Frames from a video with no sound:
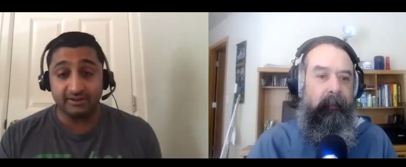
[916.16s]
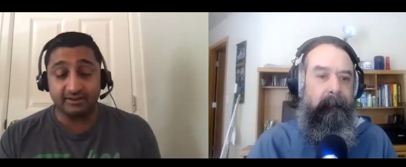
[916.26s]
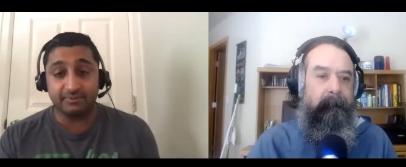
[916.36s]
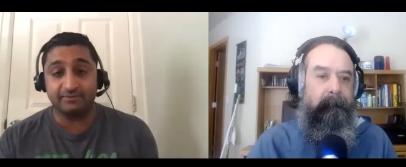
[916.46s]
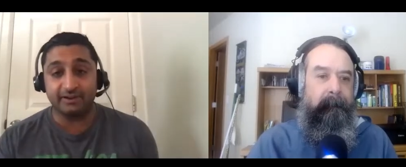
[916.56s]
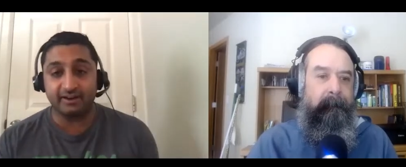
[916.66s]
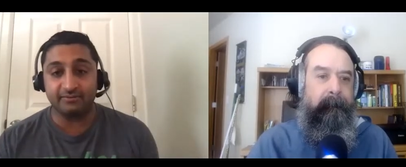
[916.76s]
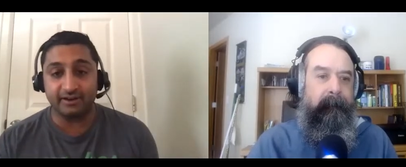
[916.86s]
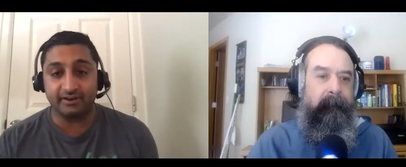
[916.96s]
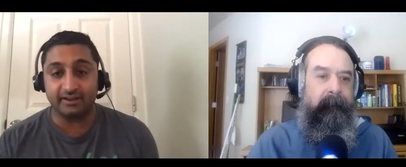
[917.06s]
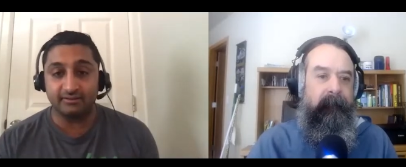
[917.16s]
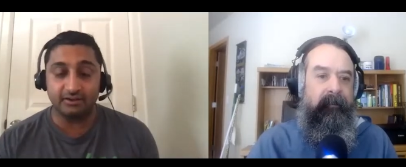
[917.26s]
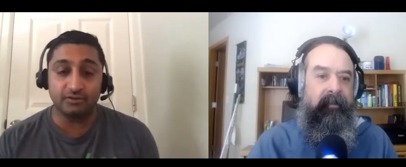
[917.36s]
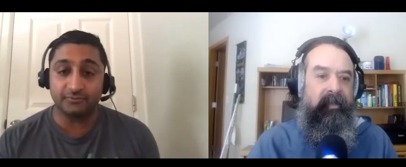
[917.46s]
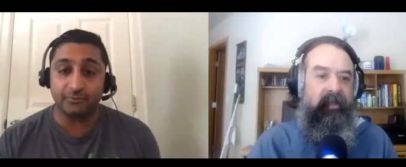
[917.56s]
Speaker 1: can be very, very
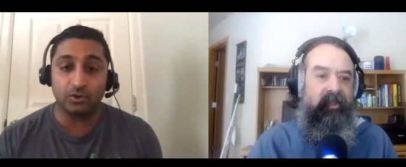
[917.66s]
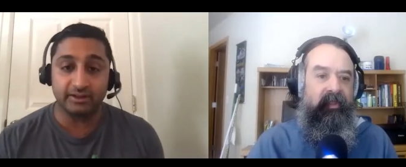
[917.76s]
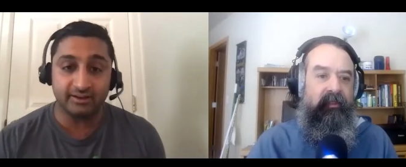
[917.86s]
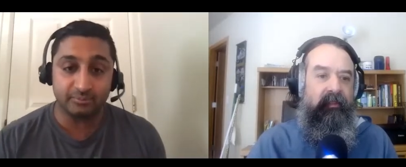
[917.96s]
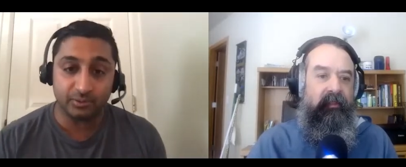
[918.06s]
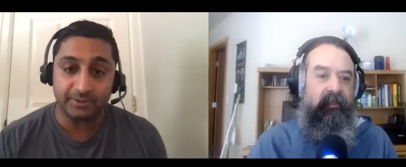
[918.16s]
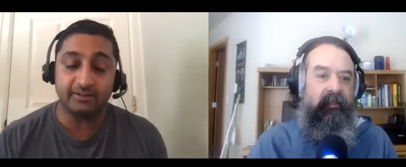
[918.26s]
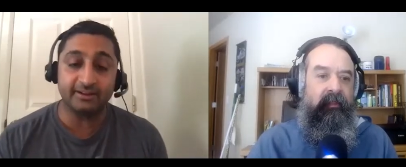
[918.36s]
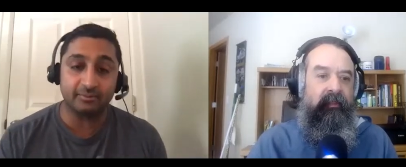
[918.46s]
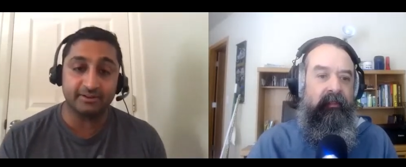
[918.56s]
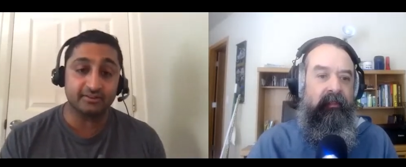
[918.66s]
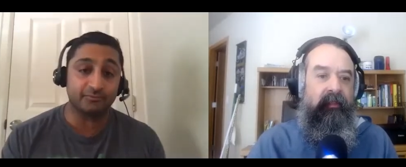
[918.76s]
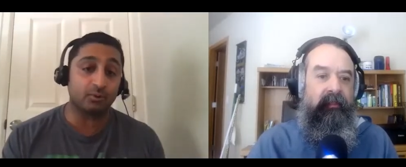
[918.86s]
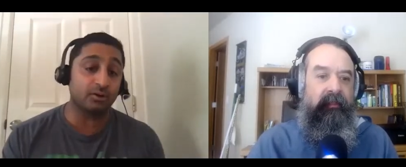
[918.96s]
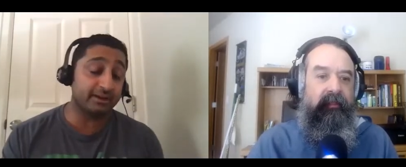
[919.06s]
useful in propelling your business
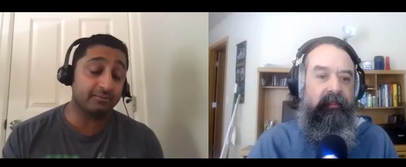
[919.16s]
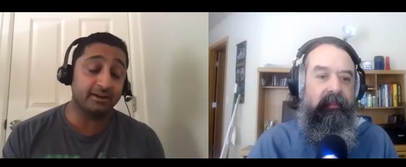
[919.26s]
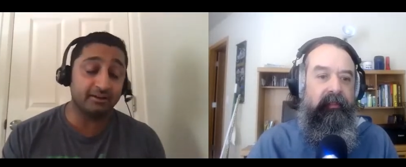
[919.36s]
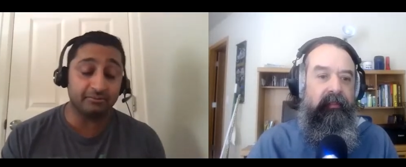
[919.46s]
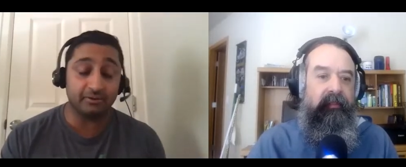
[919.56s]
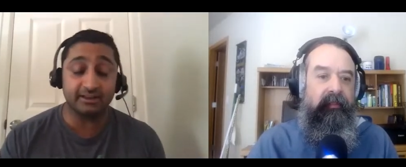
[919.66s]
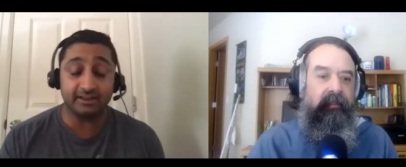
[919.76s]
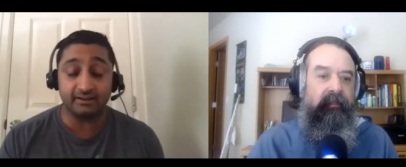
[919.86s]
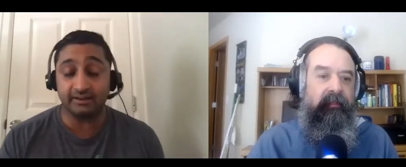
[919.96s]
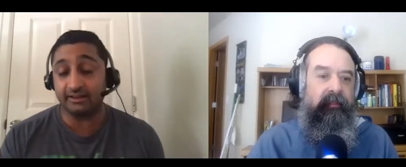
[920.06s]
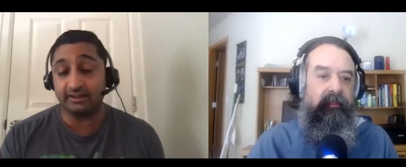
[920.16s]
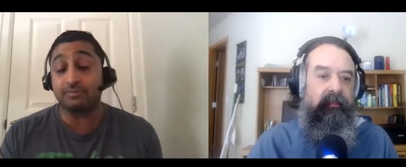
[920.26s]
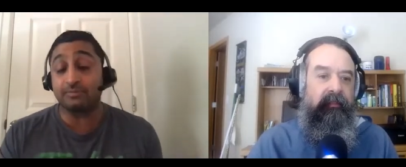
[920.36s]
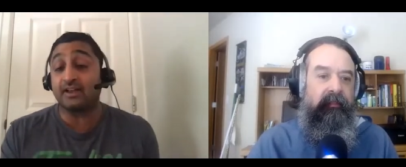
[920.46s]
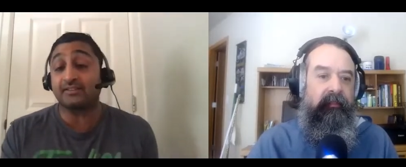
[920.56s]
forward. It helped
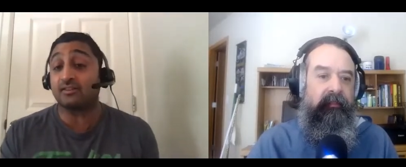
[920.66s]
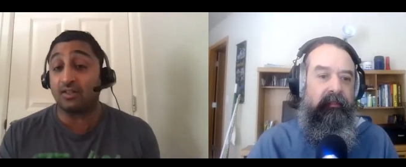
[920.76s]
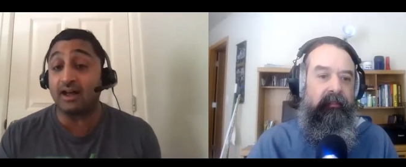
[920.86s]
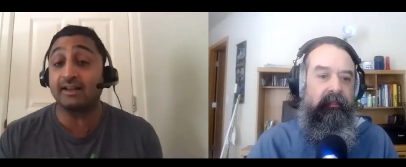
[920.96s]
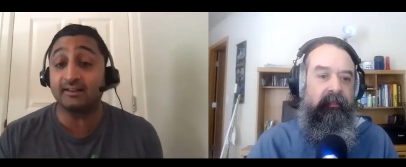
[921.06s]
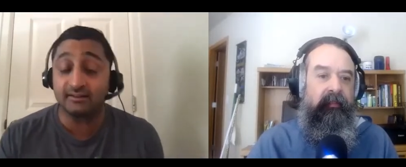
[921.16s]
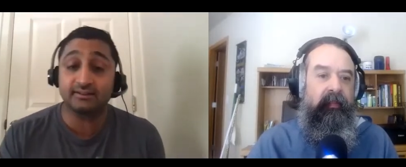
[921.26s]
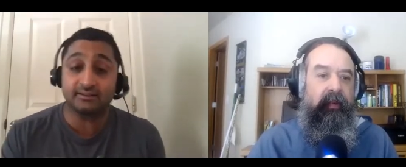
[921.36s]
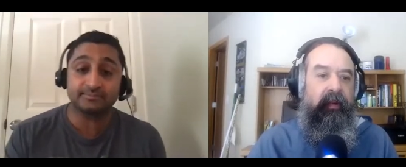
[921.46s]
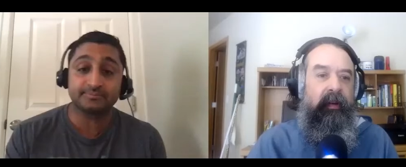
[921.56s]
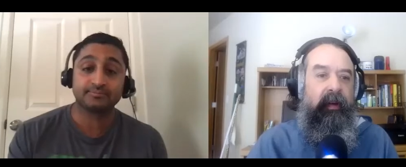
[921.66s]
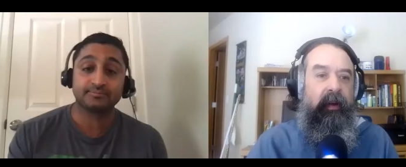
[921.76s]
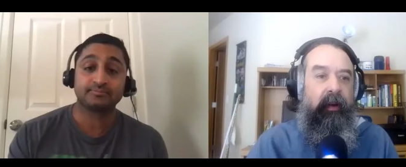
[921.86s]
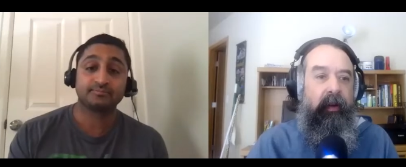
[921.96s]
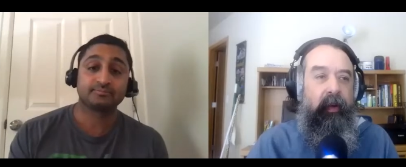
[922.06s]
us a lot. Yeah.
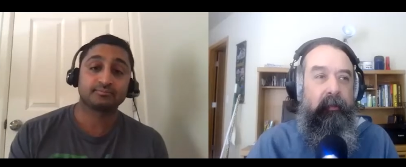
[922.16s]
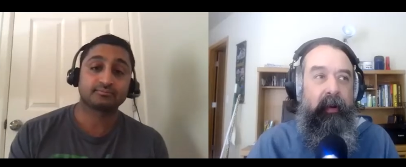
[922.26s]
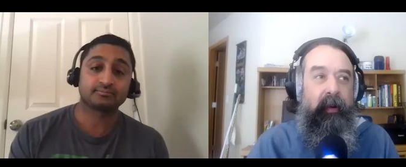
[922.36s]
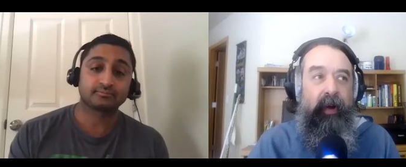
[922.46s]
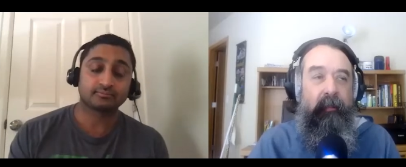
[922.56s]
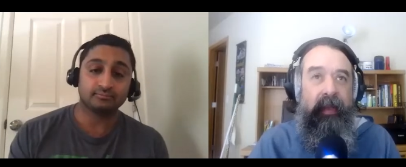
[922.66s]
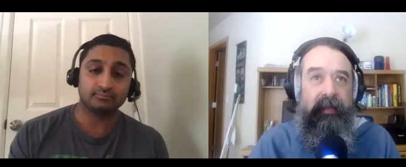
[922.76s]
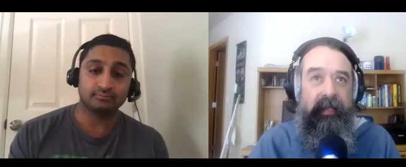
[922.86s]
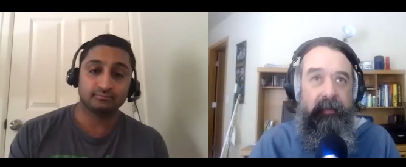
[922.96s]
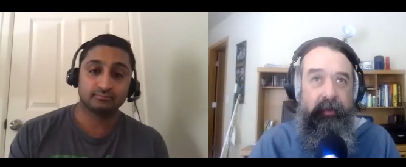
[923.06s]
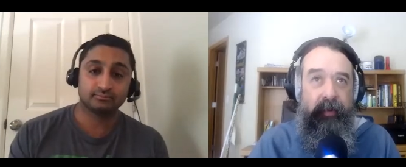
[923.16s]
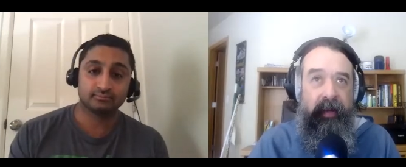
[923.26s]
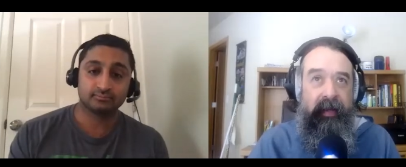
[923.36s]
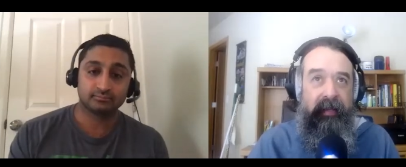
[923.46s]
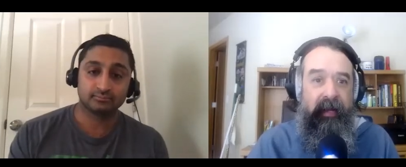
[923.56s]
Speaker 2: Correct me if I'm wrong, but the acceptance
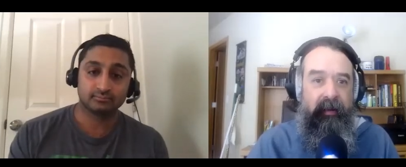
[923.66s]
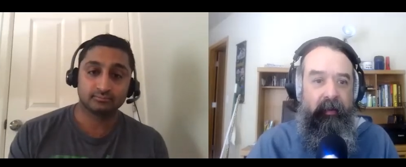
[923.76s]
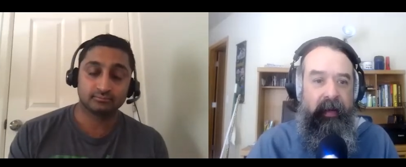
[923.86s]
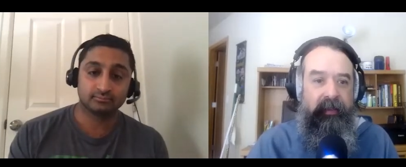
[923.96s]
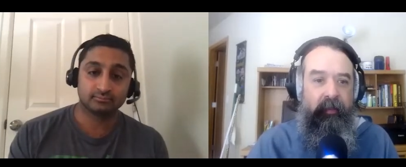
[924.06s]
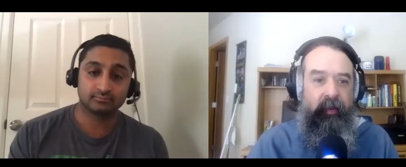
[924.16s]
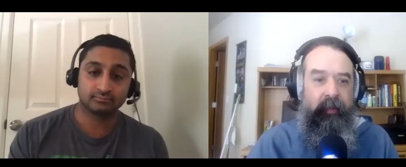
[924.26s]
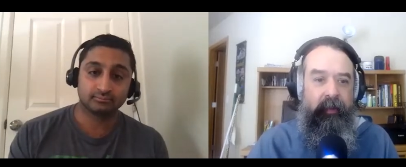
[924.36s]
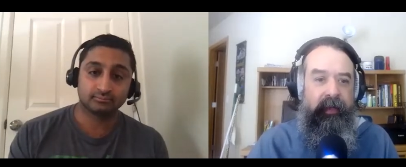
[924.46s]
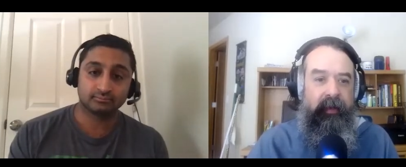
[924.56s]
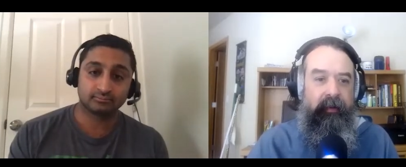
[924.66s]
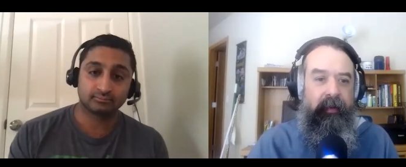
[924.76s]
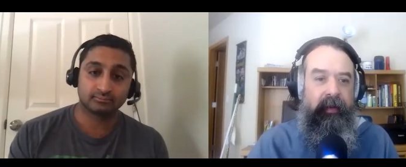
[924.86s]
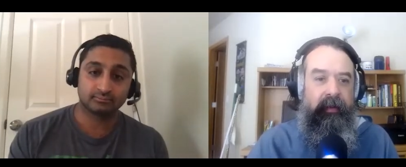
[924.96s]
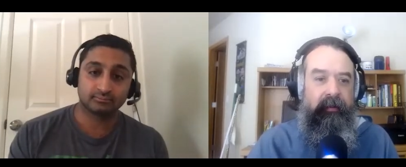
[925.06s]
rate is like less than 1%,
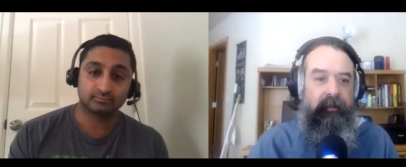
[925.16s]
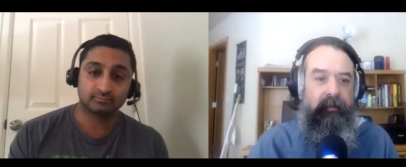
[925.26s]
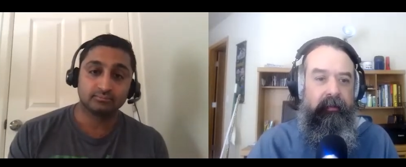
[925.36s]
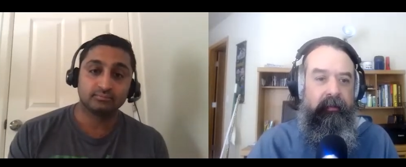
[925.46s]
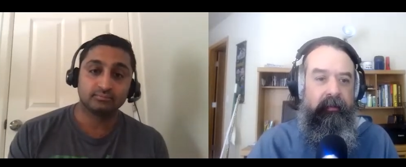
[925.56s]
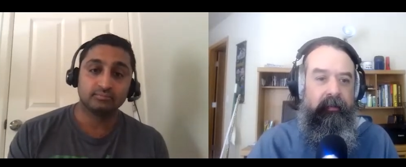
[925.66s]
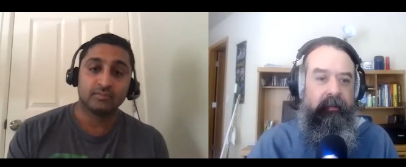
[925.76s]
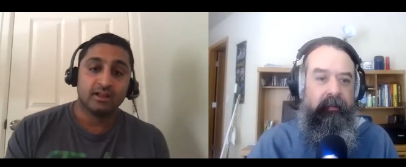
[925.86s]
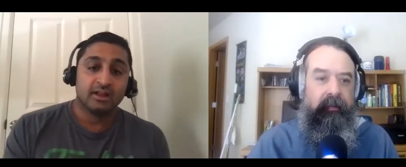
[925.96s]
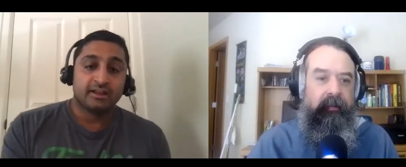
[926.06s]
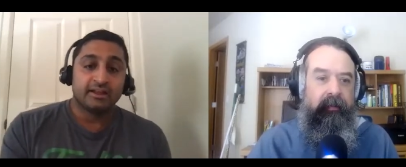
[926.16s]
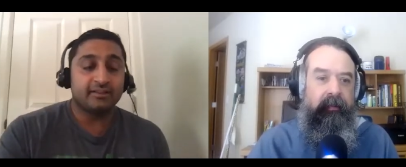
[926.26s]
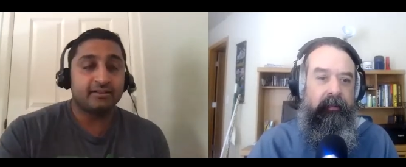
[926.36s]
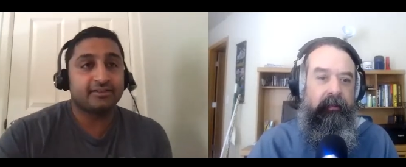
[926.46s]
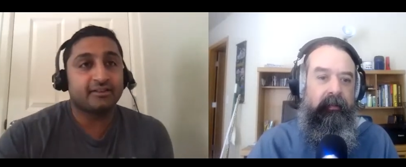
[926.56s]
correct?
Speaker 1: Yeah,
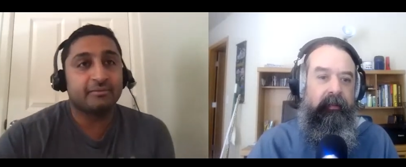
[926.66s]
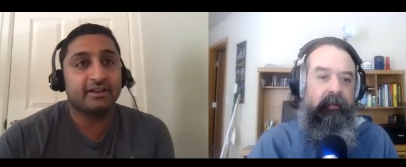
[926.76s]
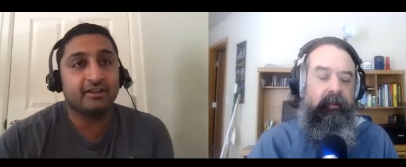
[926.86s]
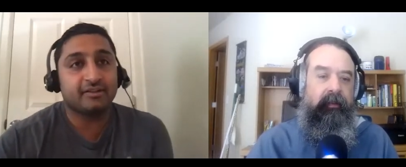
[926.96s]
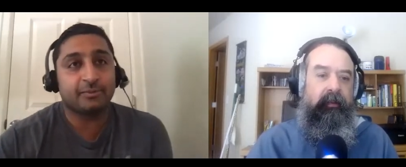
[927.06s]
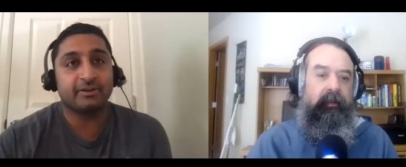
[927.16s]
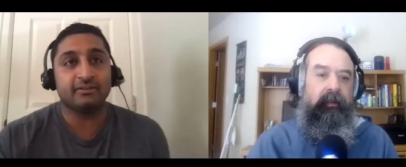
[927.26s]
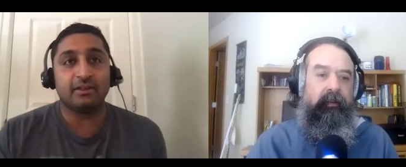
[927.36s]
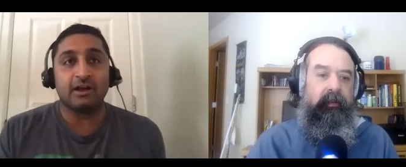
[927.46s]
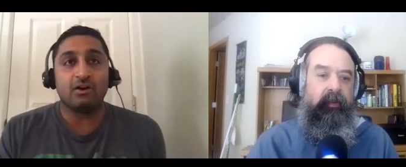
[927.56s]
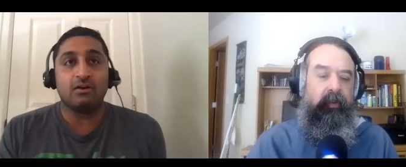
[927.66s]
there's it's pretty low,